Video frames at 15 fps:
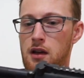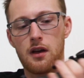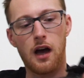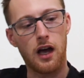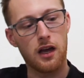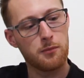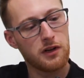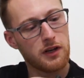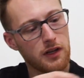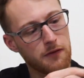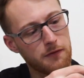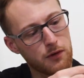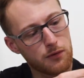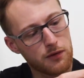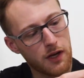I
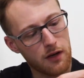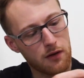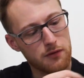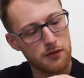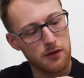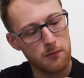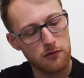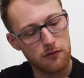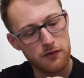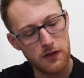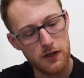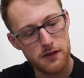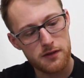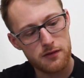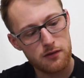believe you cannot remove
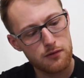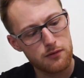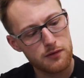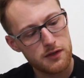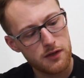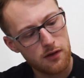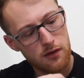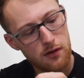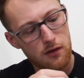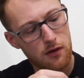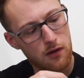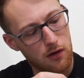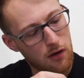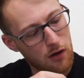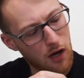these screws.
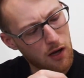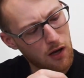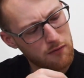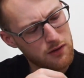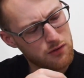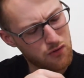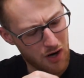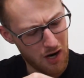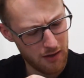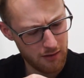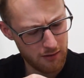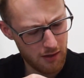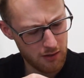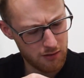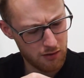I haven't tried
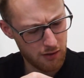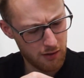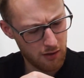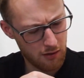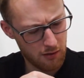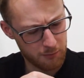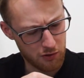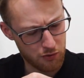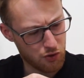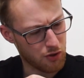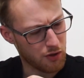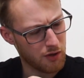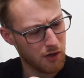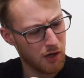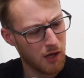it actually, not
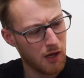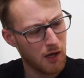sure.